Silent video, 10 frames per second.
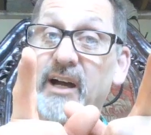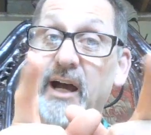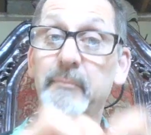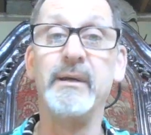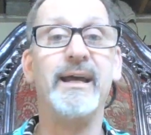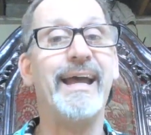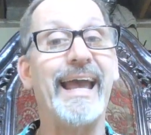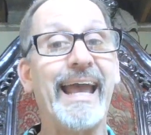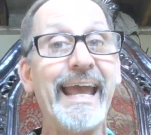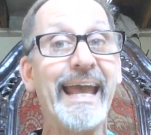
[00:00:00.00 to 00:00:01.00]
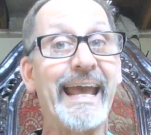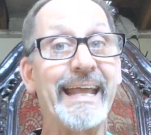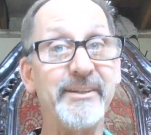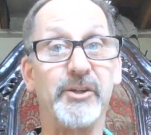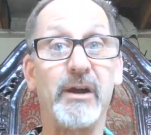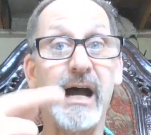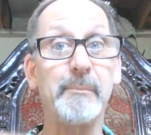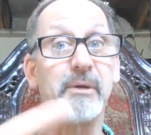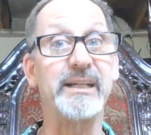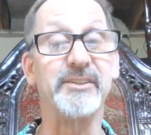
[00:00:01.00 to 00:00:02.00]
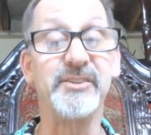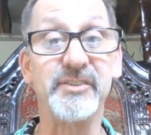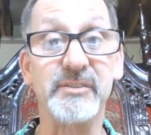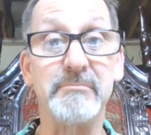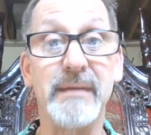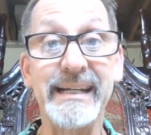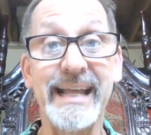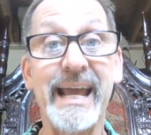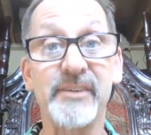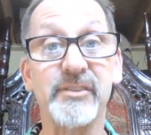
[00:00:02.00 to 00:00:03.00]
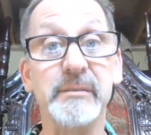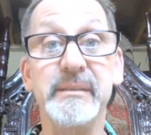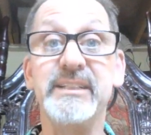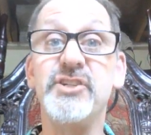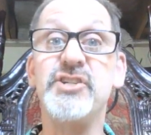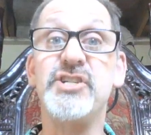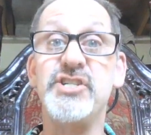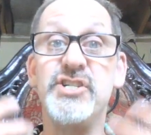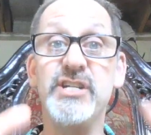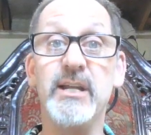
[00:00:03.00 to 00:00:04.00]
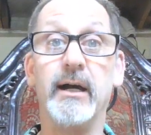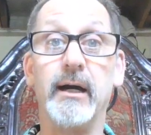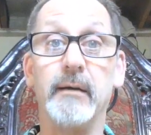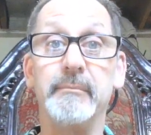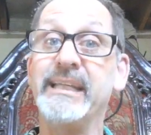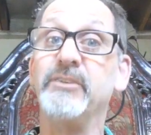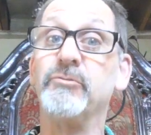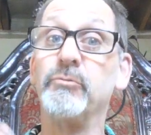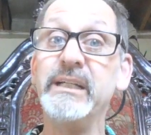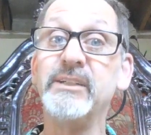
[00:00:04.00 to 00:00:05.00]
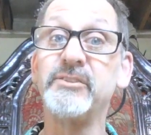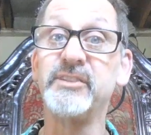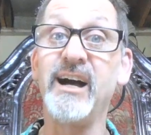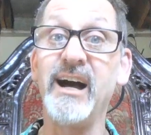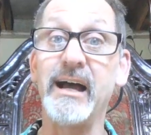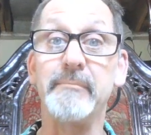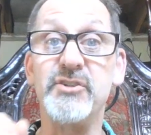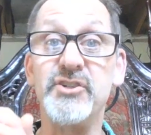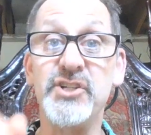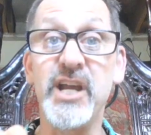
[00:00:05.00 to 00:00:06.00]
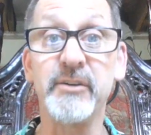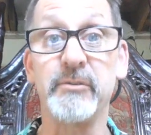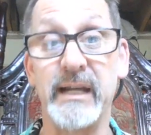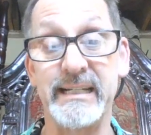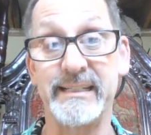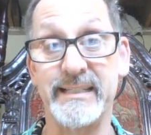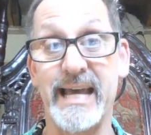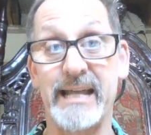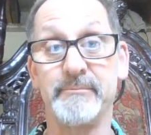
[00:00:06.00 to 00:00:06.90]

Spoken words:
time, and your operating system might actually be in real time generating